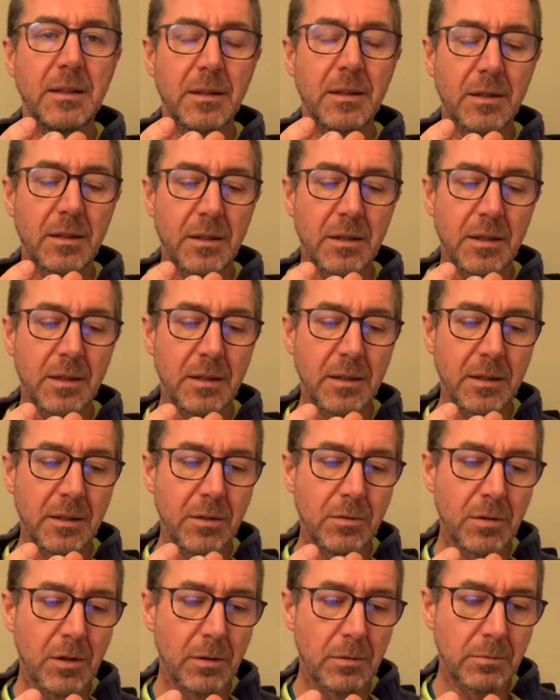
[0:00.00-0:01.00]
that
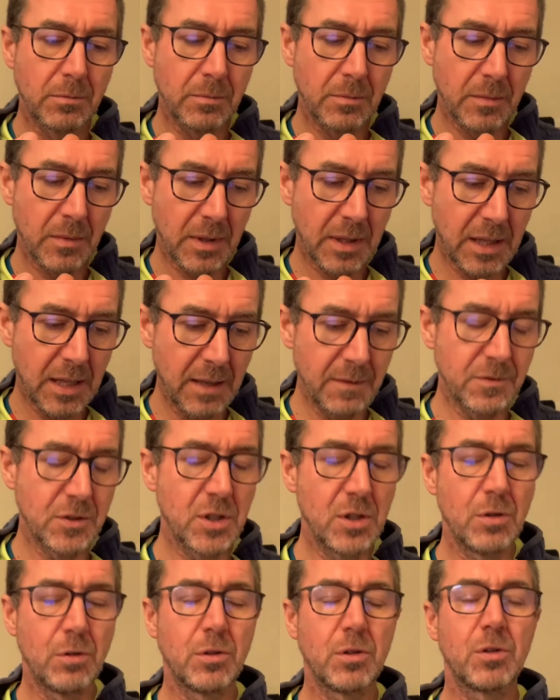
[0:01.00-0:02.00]
you can give
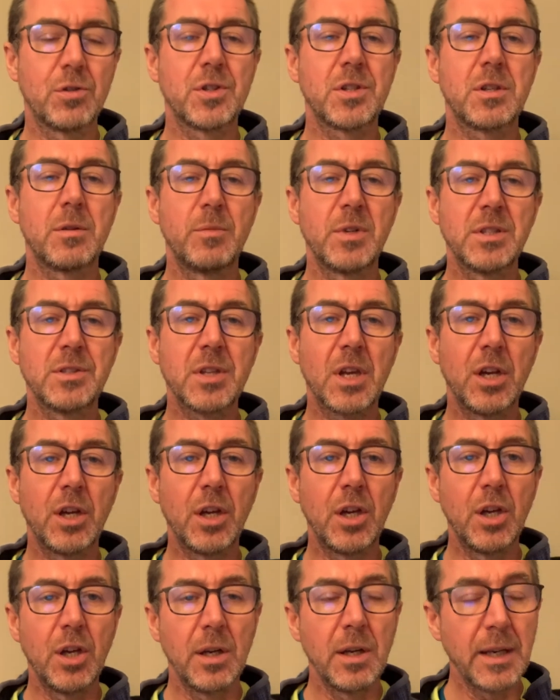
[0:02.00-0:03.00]
to your customers
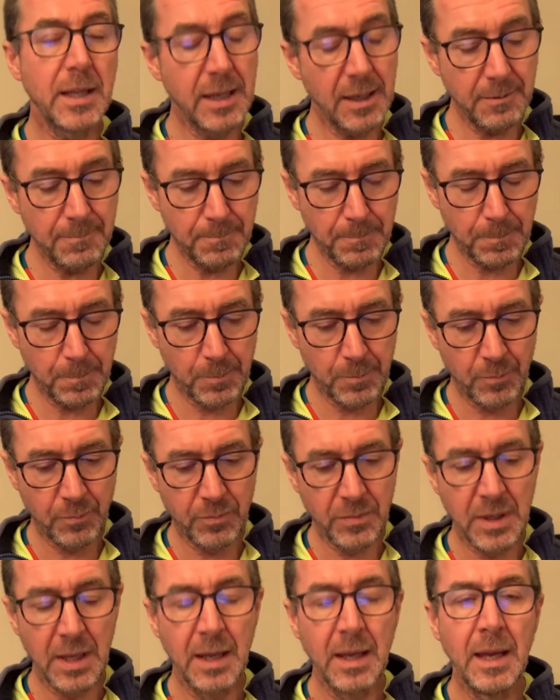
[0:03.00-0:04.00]
earlier,
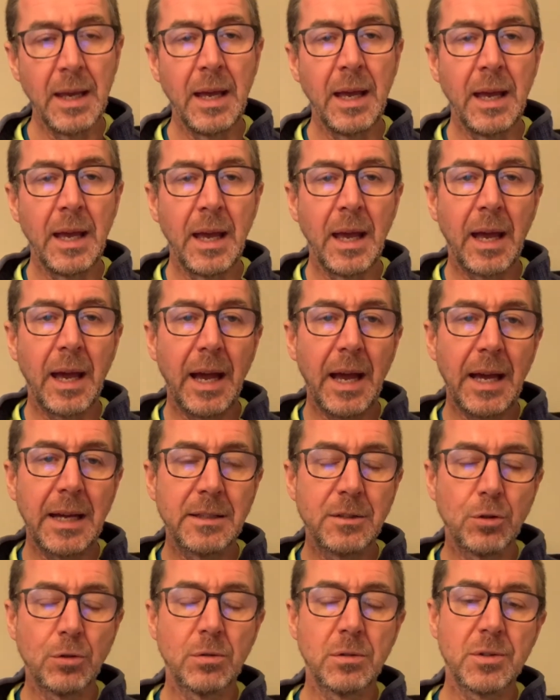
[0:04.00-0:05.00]

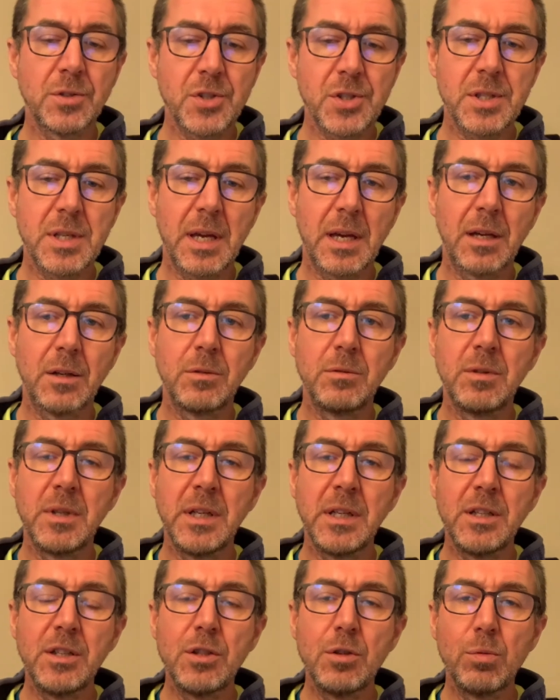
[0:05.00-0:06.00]
and also
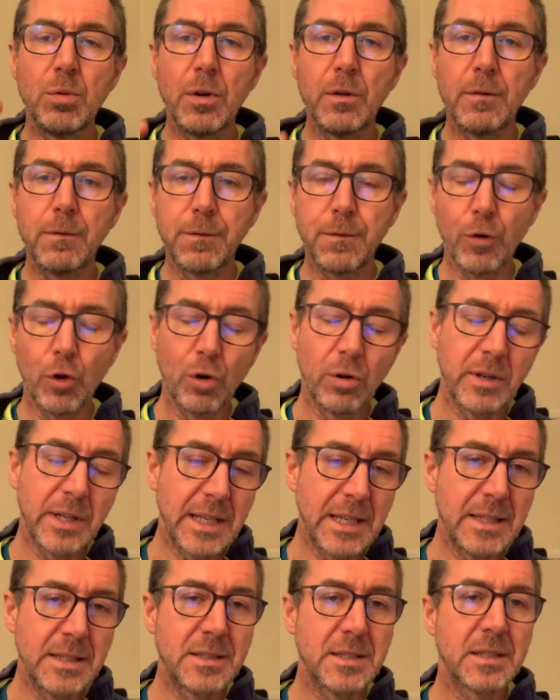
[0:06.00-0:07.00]
you
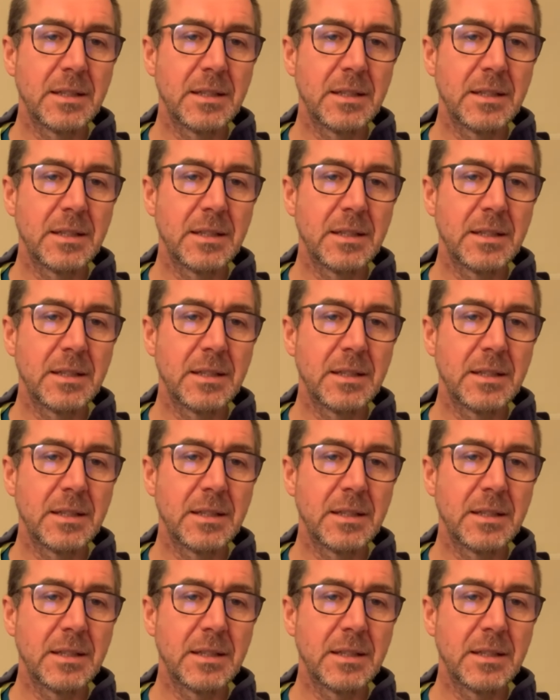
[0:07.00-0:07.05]
avoid